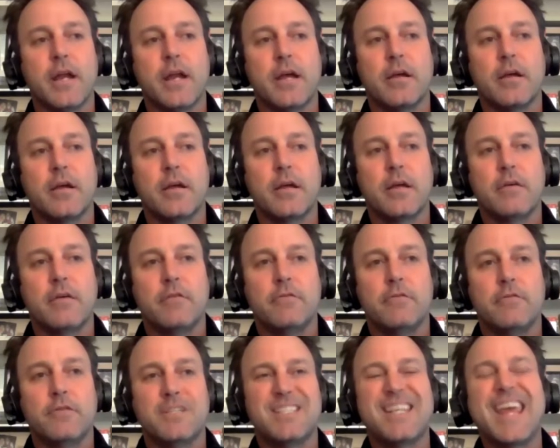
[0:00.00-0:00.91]
to
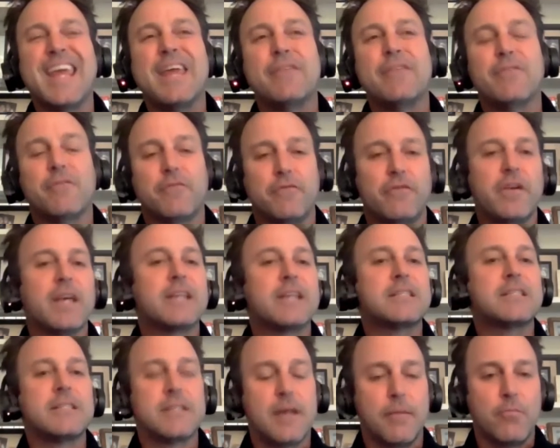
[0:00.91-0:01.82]
save and
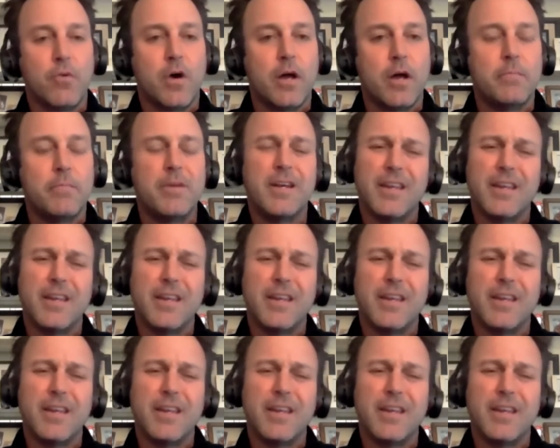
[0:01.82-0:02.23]
fix someone.